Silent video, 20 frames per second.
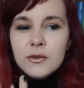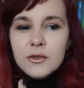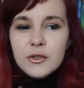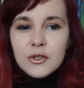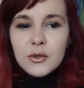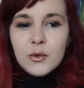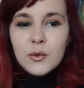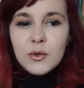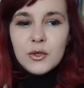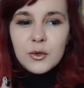
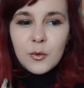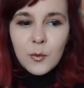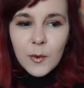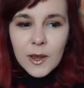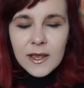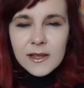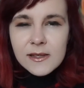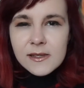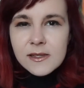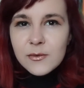two
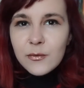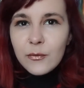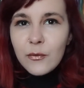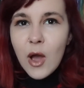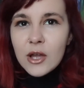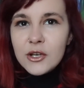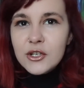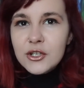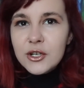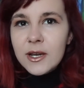twins,
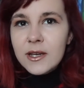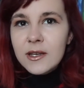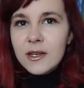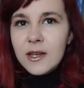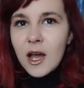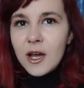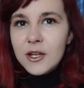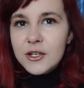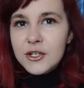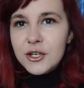Roger and
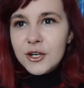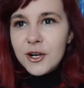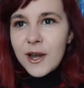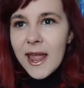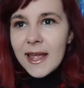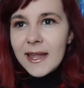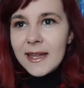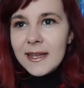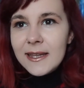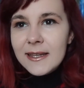Dodger,
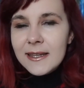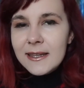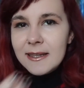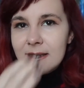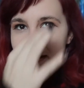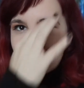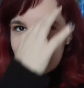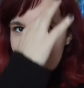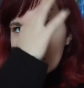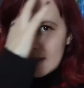
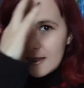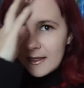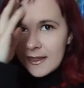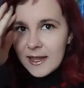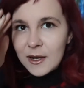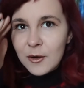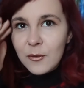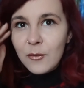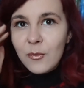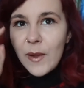and
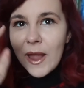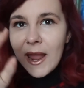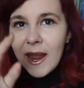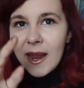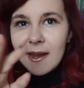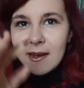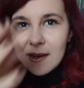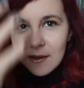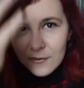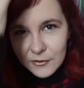their
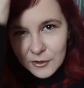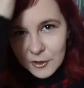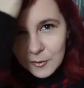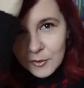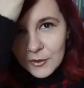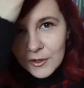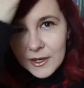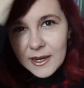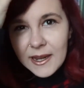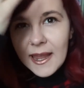way of
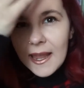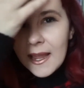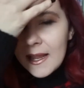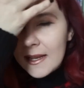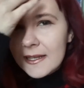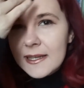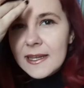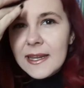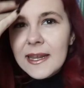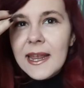
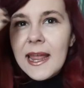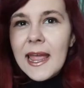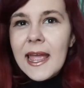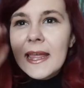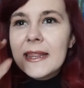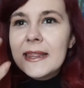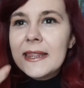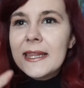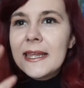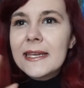communicating
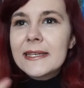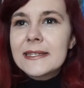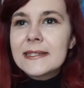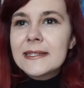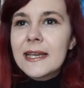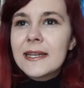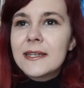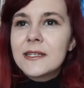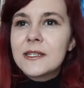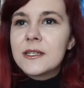and the
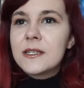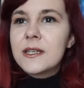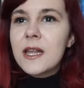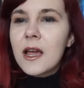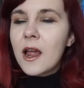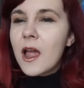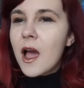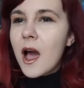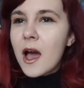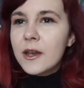ascent to
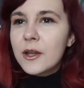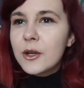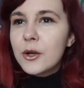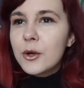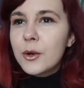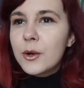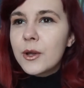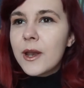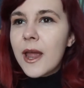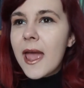
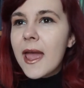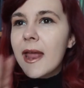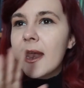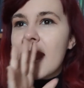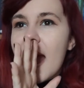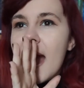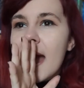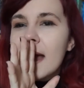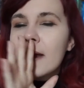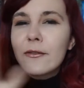godhood.
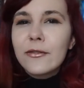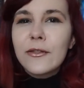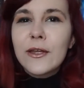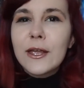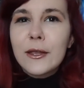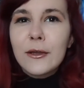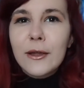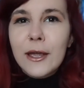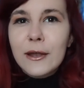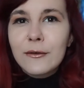And I don't
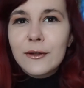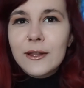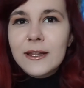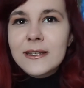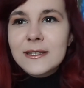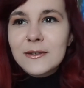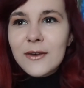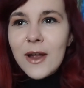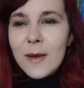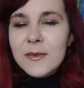think you can really
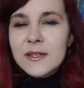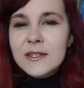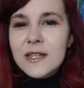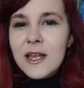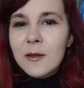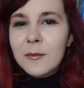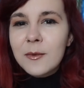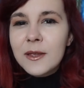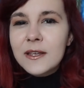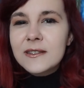describe this
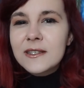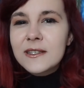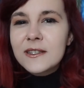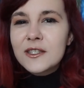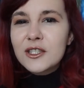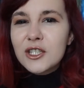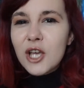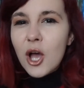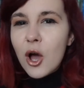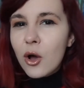novel because
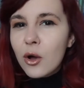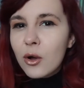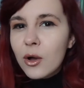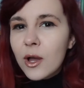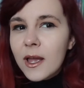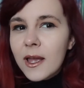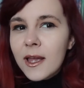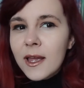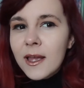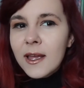it's
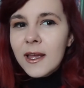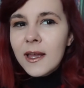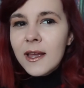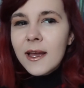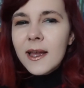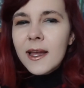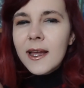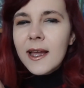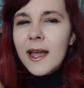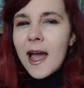so
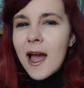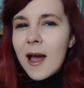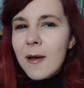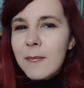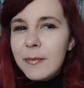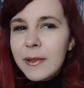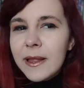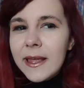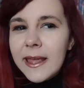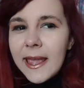
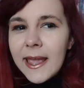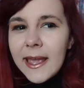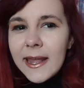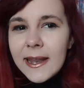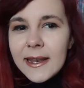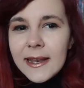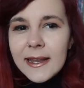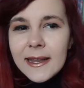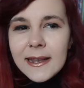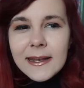
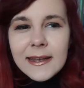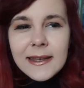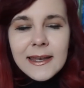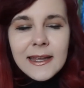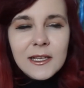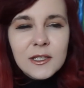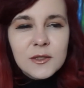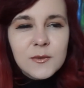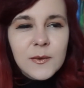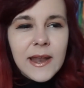complicated. It
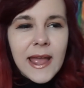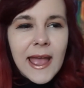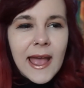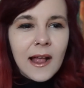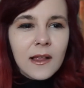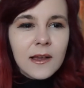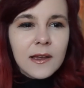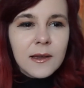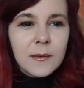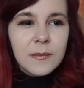deals with
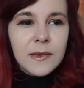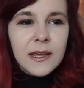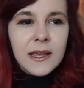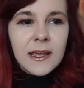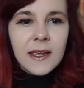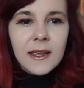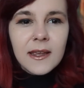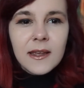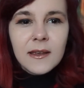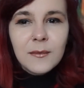
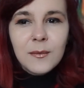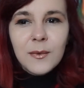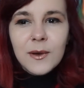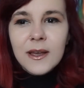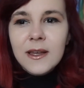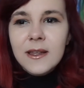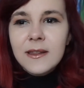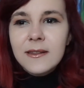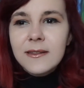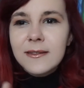alchemy,
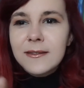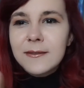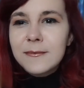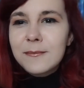with